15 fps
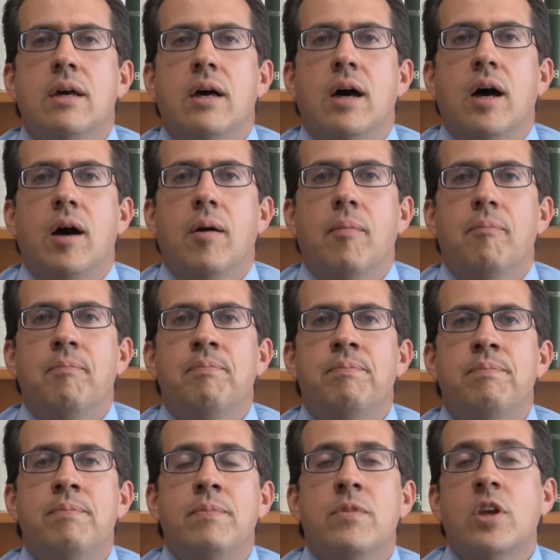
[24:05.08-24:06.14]
um,
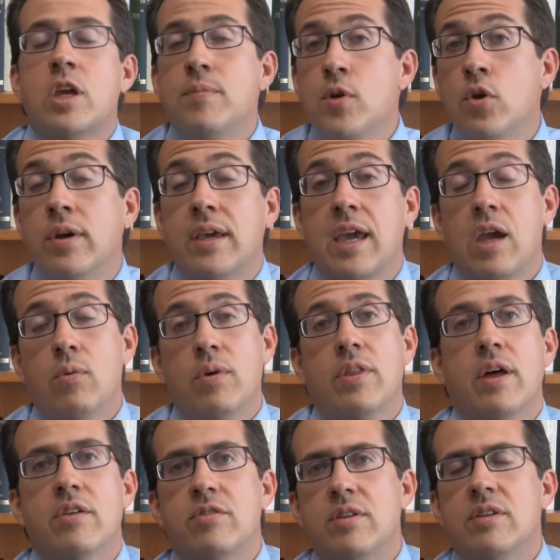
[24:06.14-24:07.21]
to communicate with
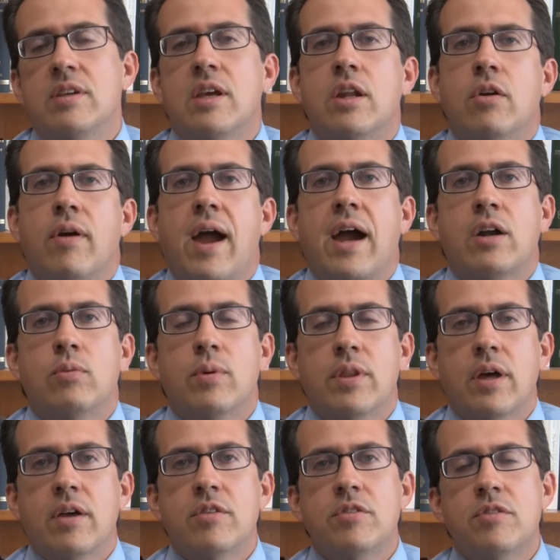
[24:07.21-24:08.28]
us and to interact with
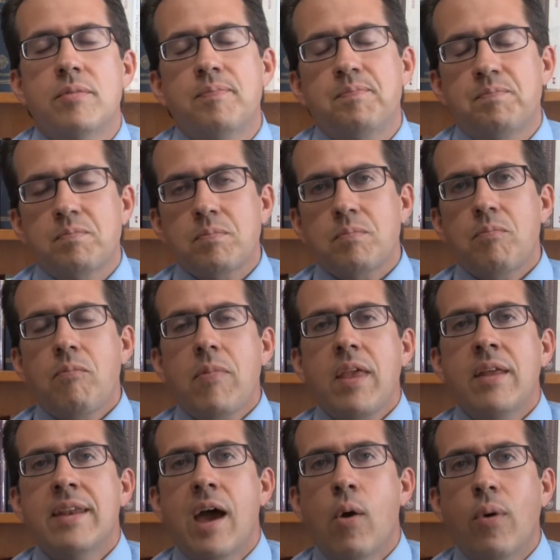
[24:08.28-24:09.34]
us.
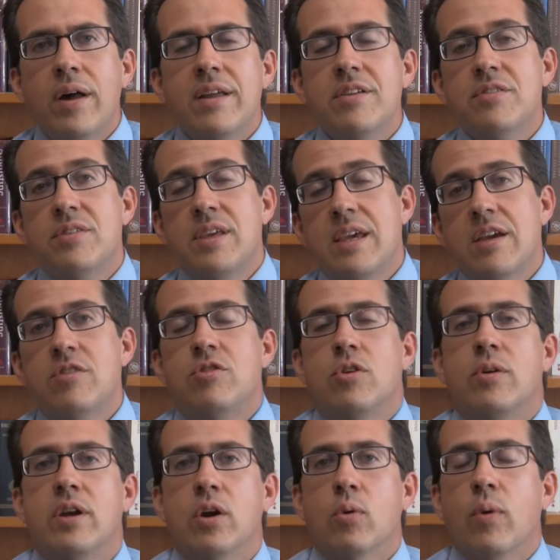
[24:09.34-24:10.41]
Now, what is the
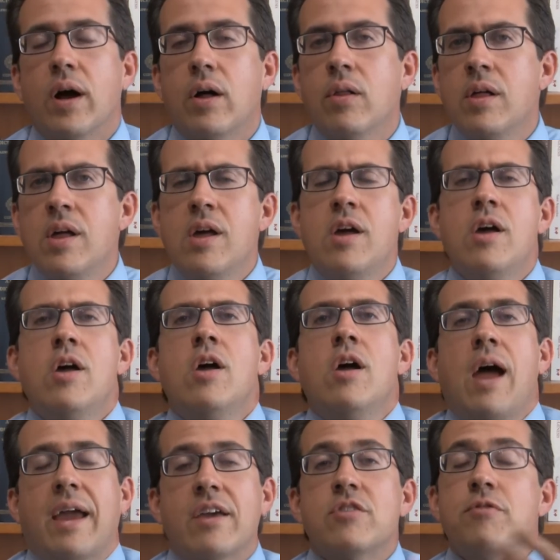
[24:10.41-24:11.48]
issue here? Well,
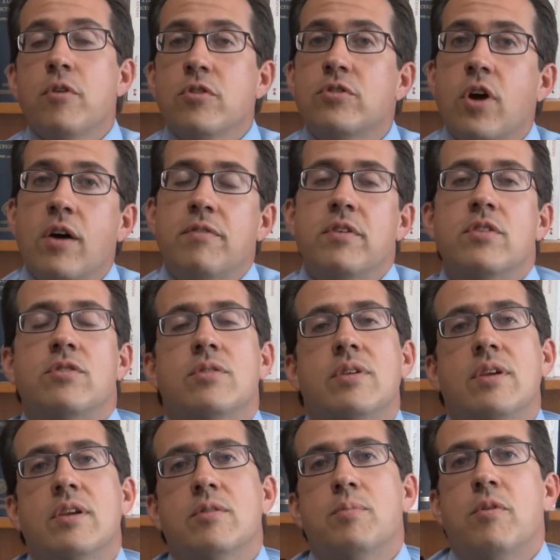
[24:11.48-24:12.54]
I guess first off is,
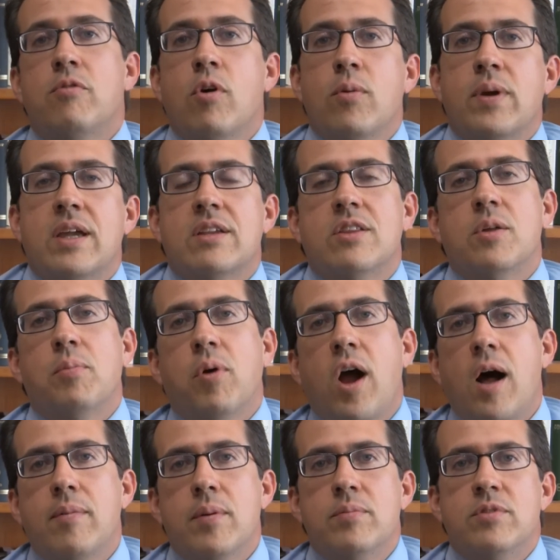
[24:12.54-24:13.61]
is before we get to the
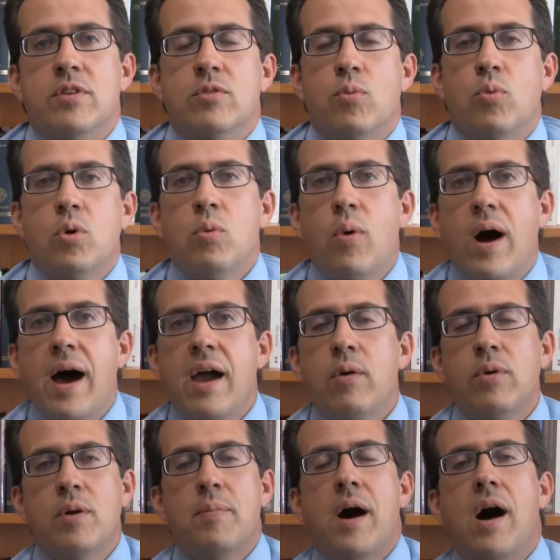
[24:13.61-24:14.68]
problems is, well, why
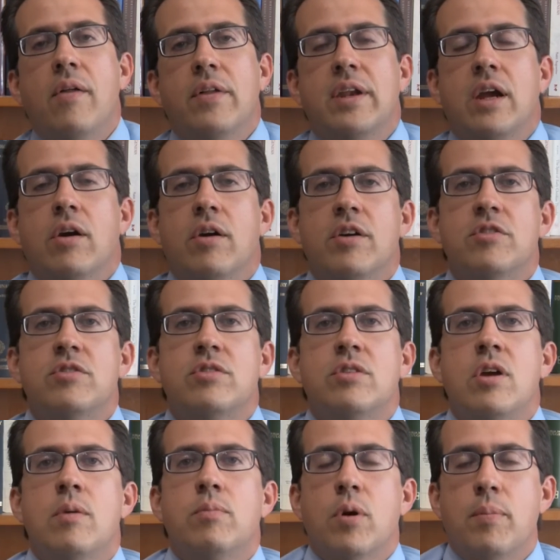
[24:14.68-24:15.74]
would Apollinaris
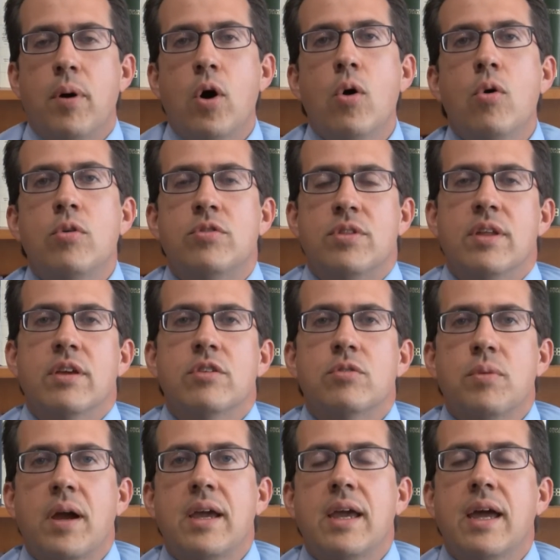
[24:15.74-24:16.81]
propose this,
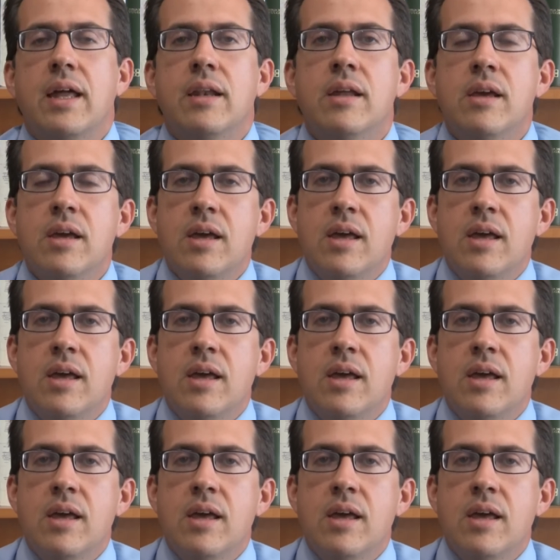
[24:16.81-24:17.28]
right? And